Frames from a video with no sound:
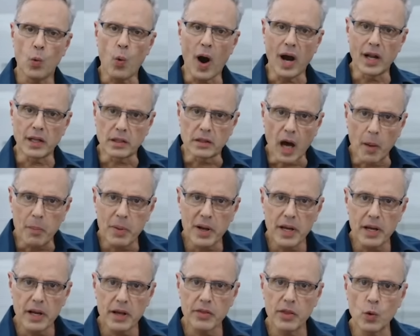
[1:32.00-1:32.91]
While
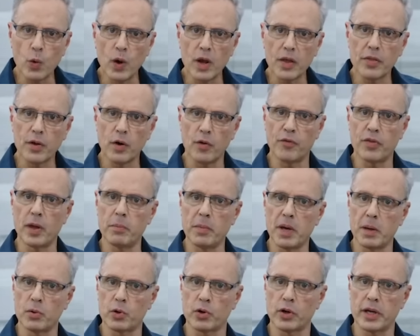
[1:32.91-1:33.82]
doubling the width of the
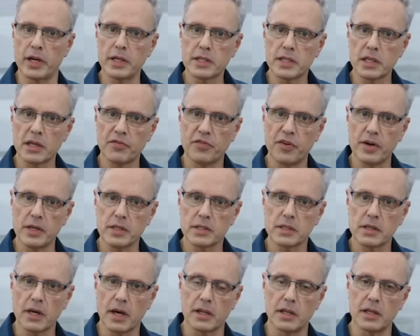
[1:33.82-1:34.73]
memory
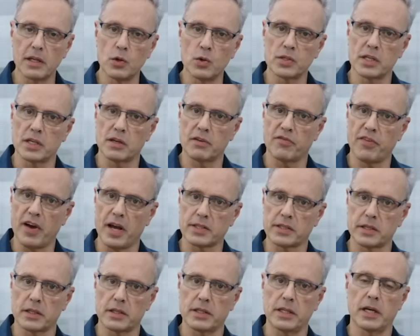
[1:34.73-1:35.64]
interface and using
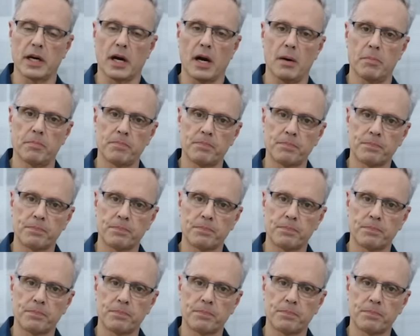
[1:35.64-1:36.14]
faster DRAM.